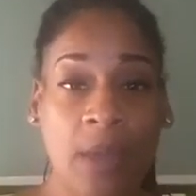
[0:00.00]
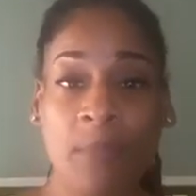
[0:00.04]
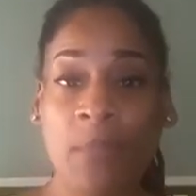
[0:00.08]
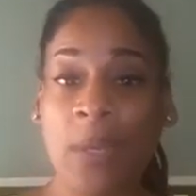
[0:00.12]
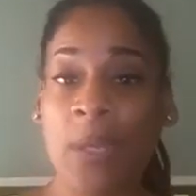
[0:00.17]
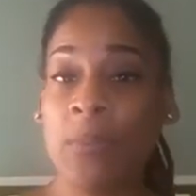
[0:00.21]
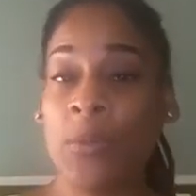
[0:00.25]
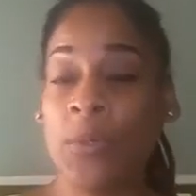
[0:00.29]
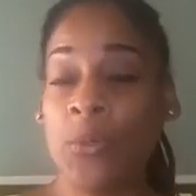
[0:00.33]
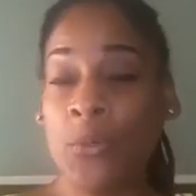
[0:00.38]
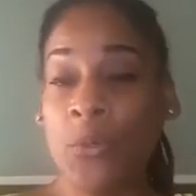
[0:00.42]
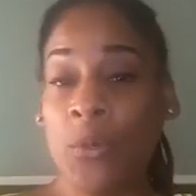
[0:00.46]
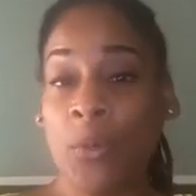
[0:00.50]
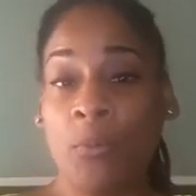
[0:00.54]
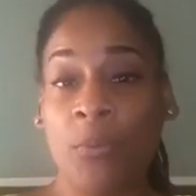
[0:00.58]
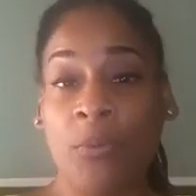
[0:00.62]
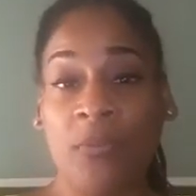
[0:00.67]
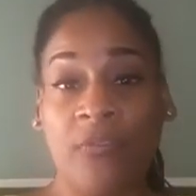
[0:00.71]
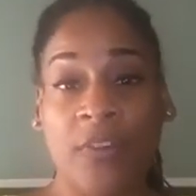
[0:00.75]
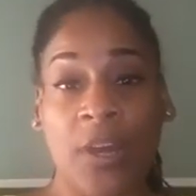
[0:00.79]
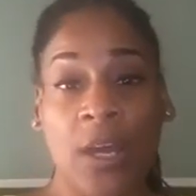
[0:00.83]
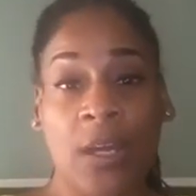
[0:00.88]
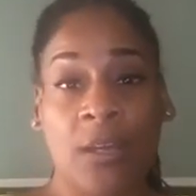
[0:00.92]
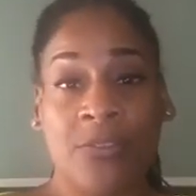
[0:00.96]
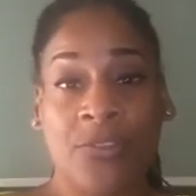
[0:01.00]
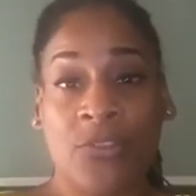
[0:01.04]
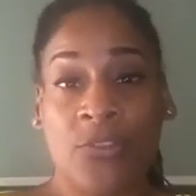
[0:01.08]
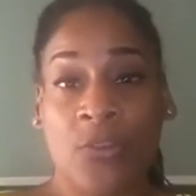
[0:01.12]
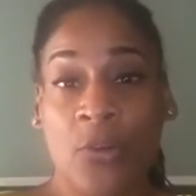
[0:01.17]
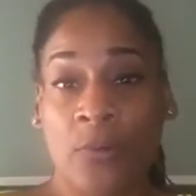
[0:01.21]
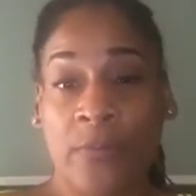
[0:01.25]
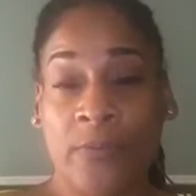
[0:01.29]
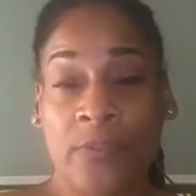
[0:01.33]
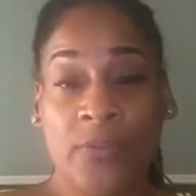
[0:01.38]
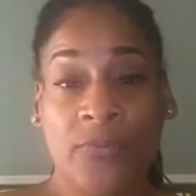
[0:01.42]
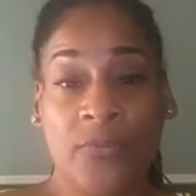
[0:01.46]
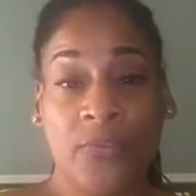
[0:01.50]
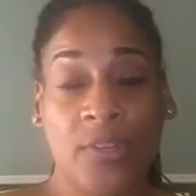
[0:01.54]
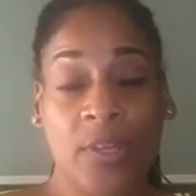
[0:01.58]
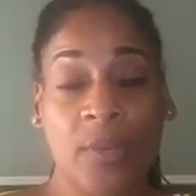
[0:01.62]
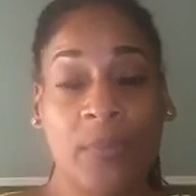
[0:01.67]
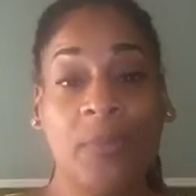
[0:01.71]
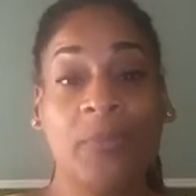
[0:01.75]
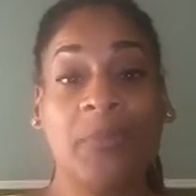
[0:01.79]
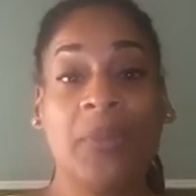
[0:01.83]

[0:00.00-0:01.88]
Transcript: maybe you can provide a service for them.